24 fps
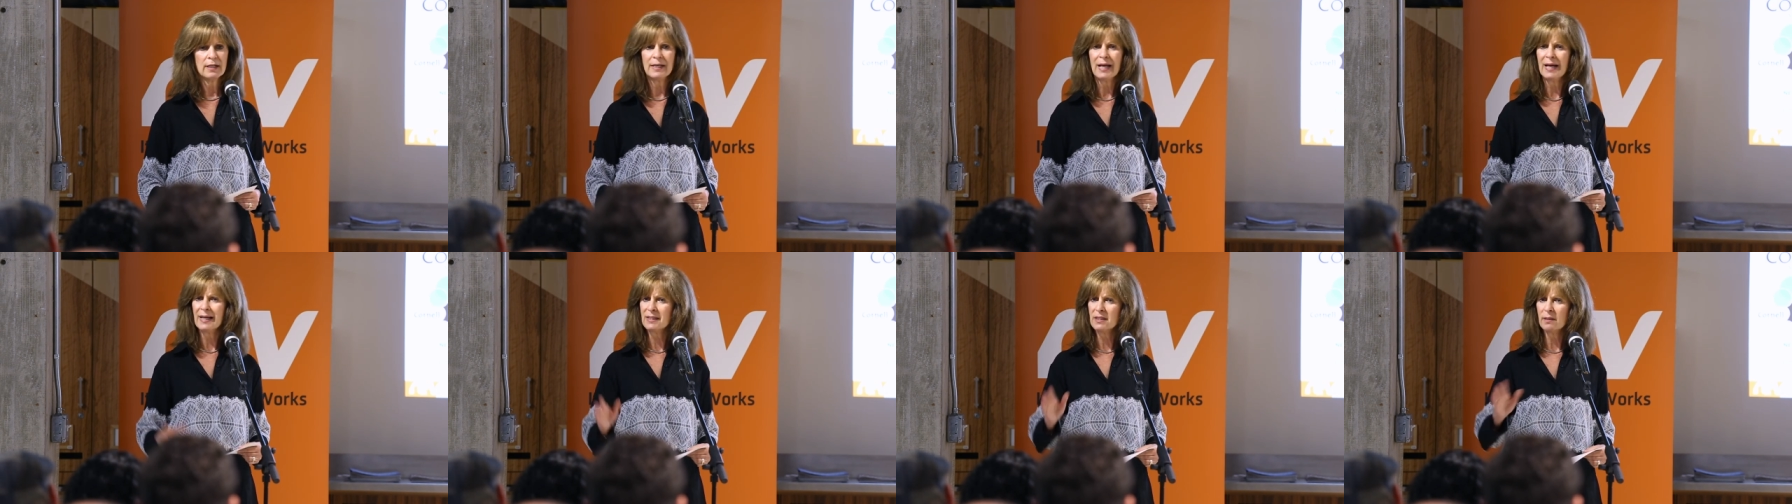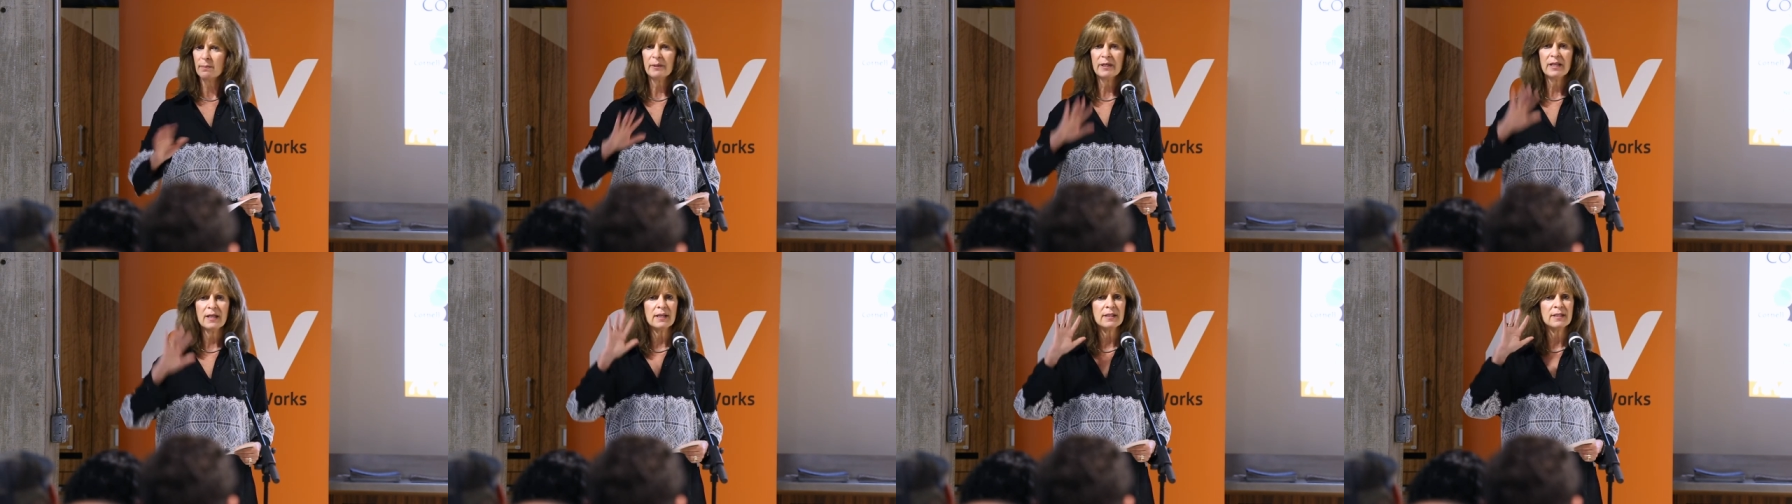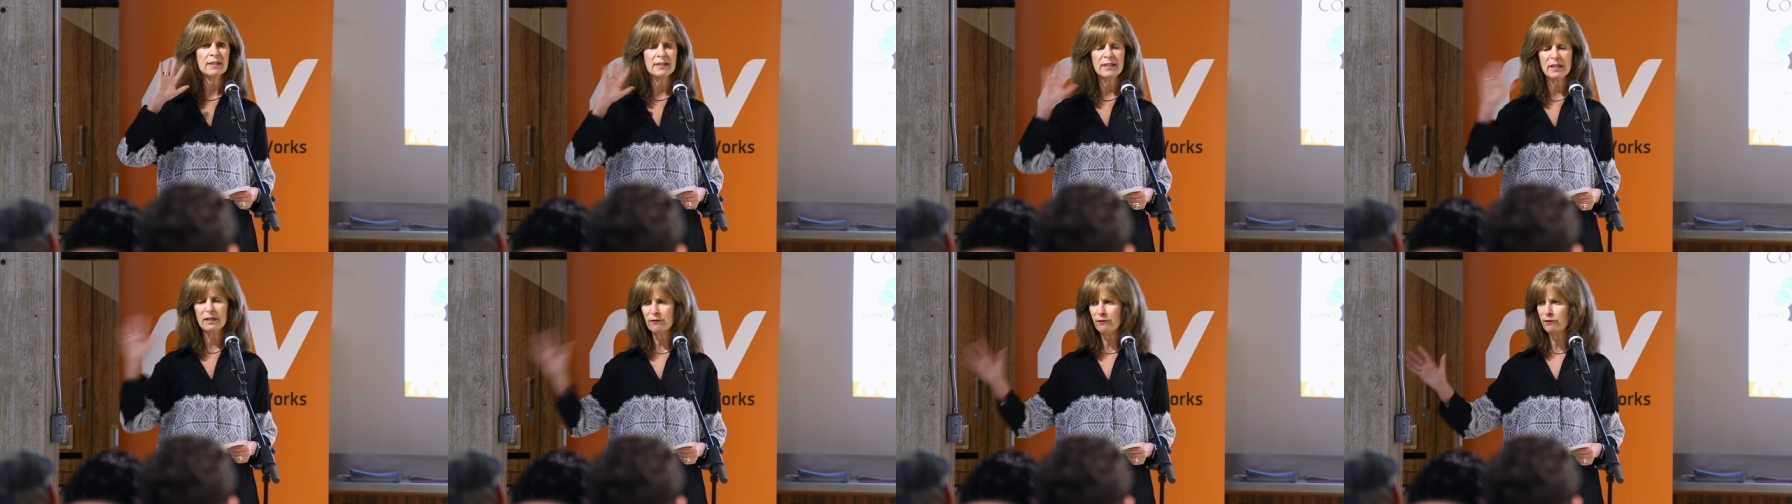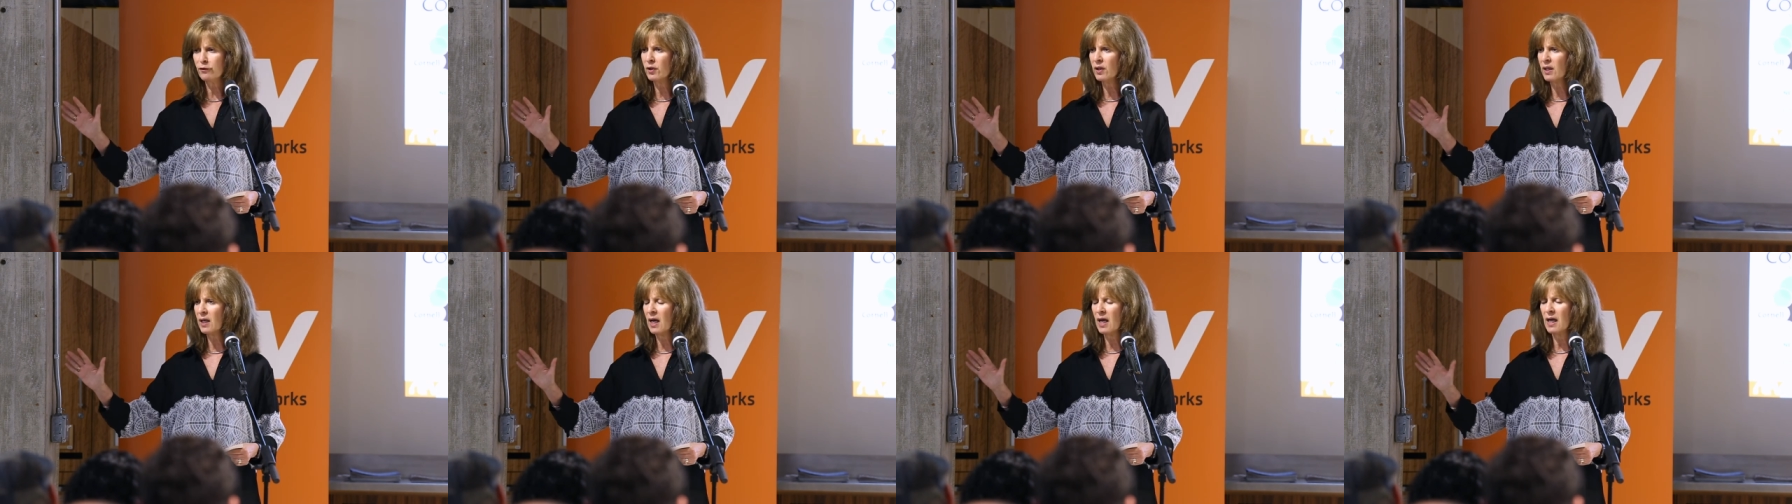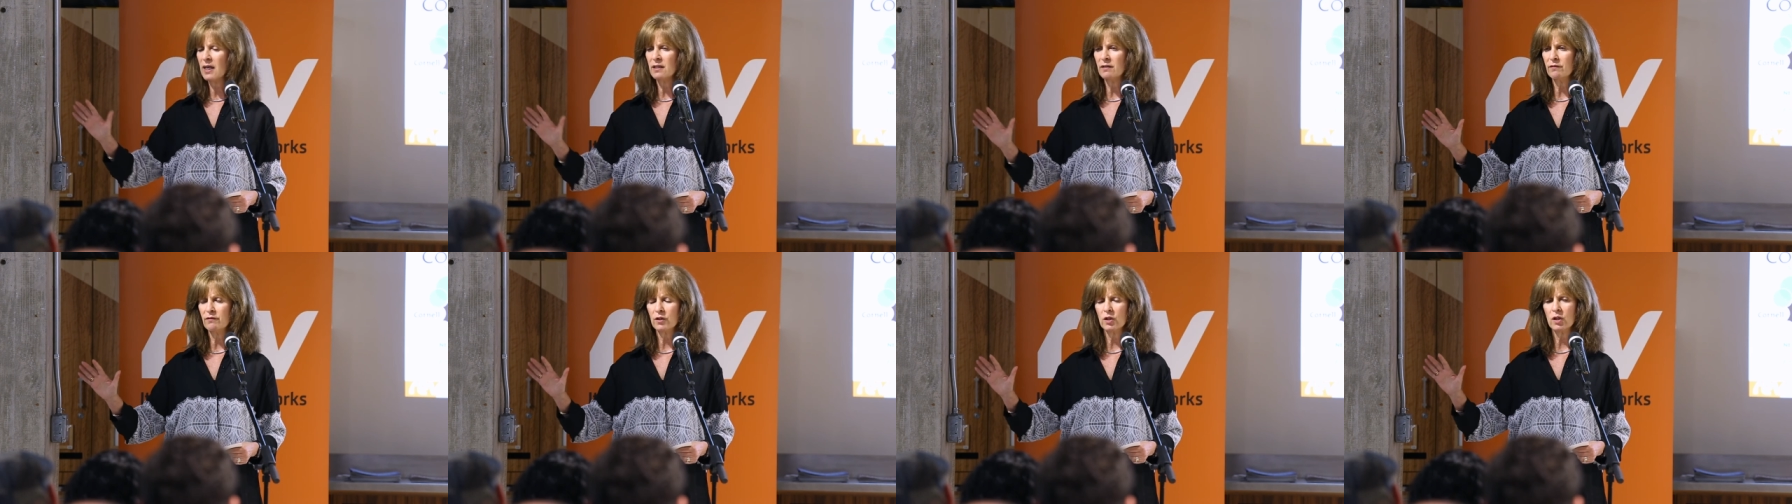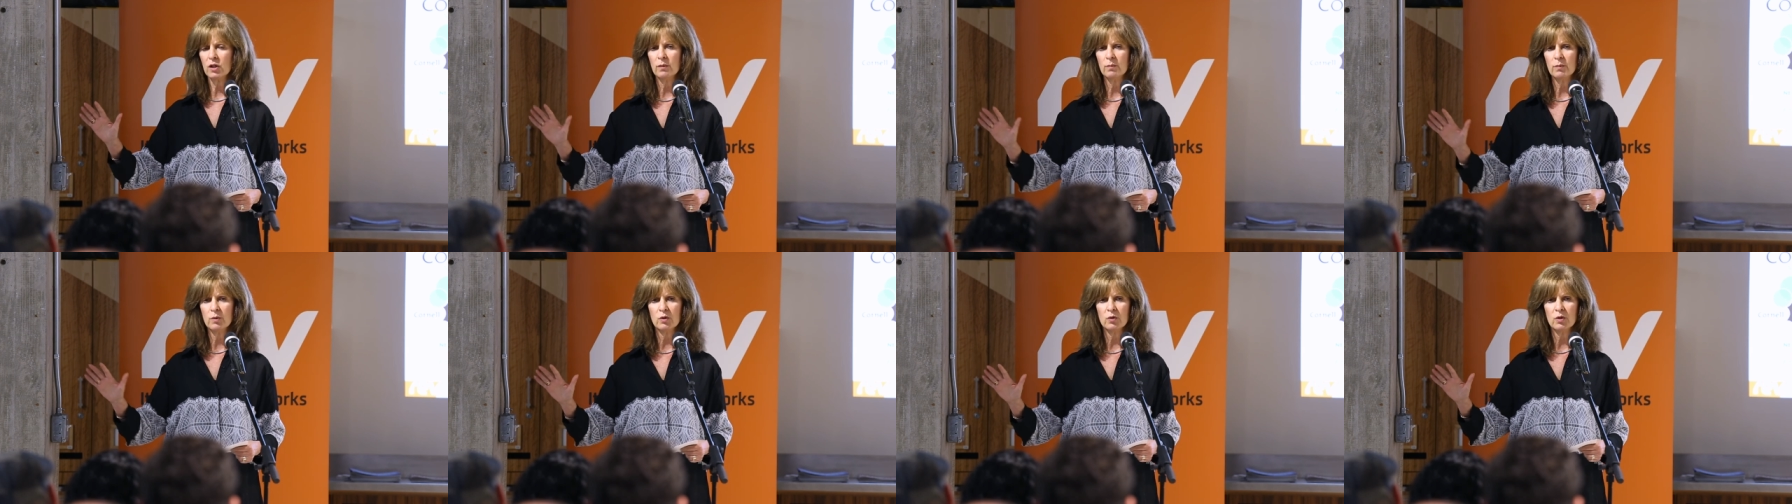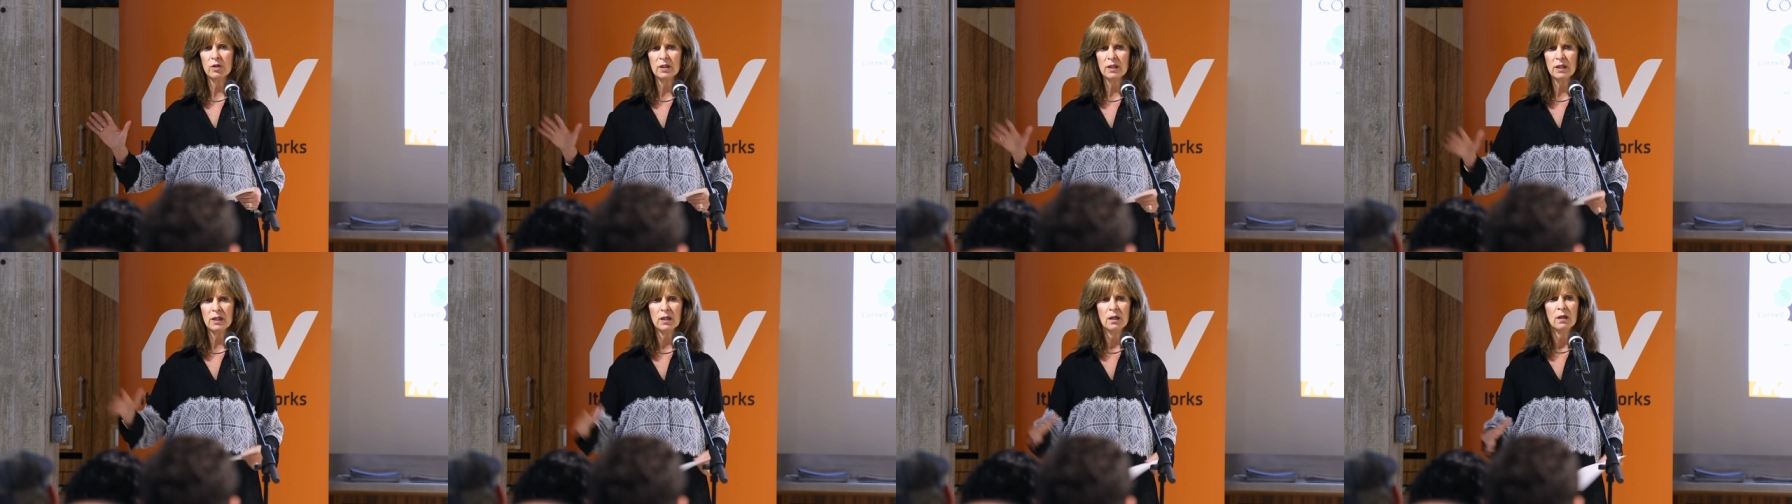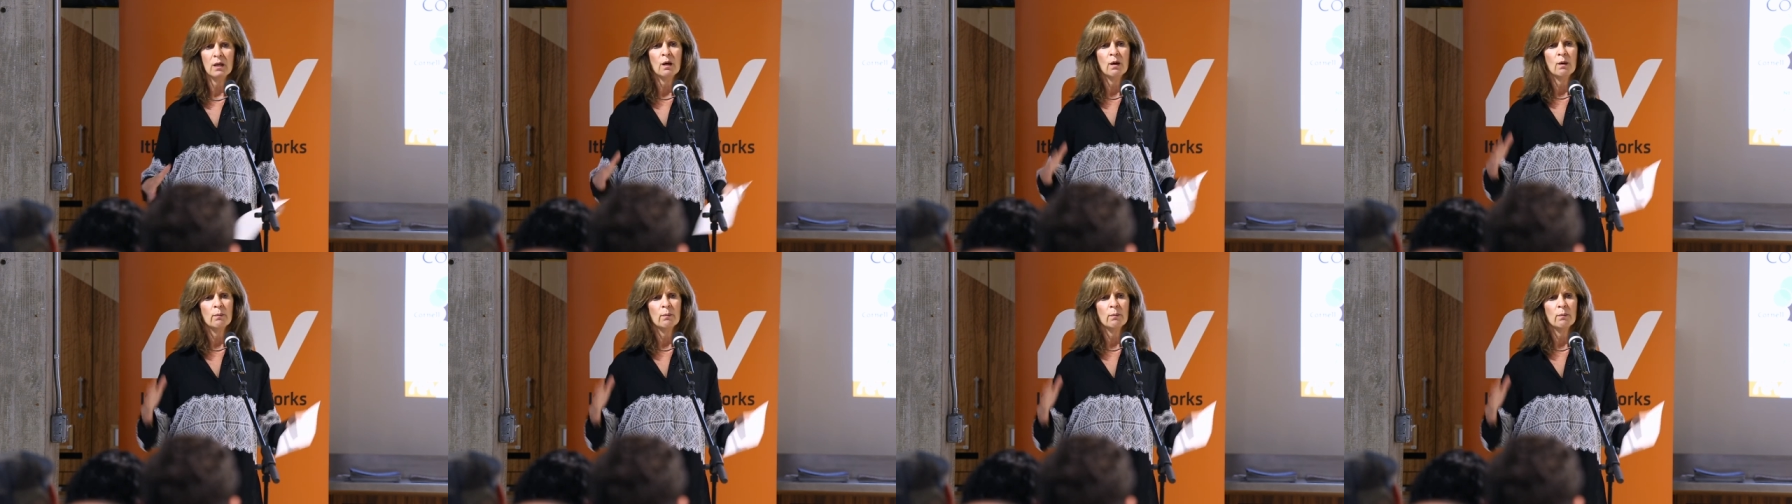Not to be a different kind of a community,